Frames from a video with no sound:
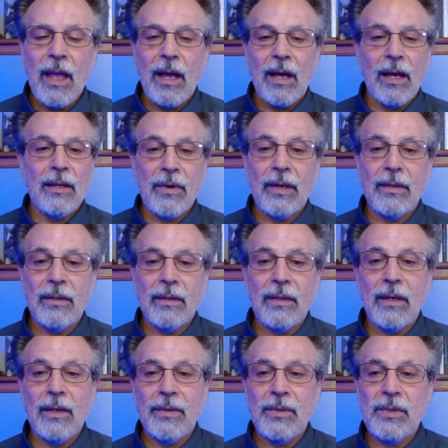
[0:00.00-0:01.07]
If you're
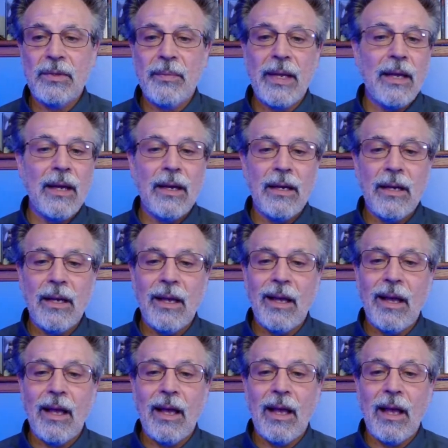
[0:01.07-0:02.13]
on other social
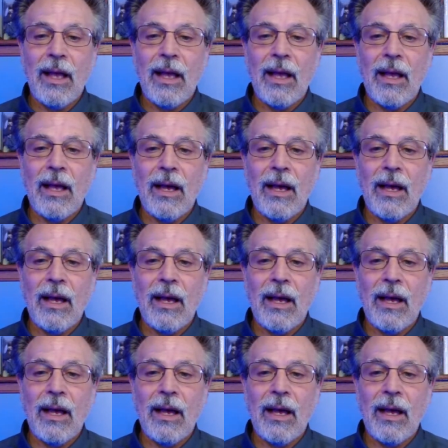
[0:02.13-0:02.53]
media,